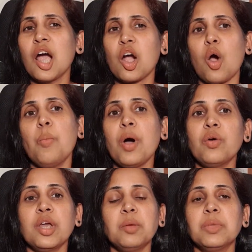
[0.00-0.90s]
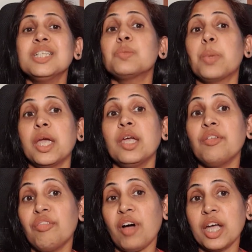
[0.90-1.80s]
Compounding means paying
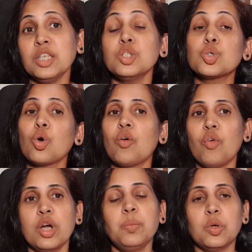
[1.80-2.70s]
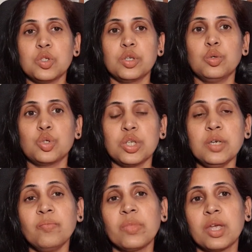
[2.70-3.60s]
fine to avoid prosecution.
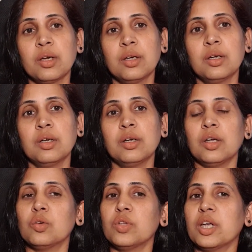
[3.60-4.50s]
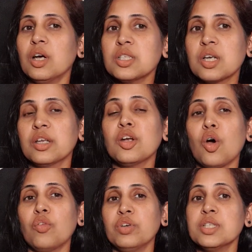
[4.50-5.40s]
Now there are certain
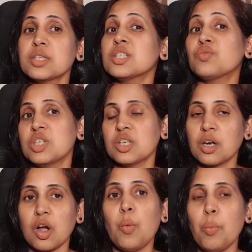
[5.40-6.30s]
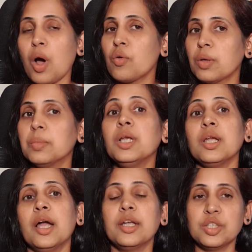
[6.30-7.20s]
offences which are compoundable
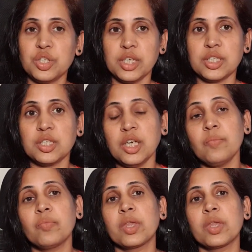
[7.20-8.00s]
under GST.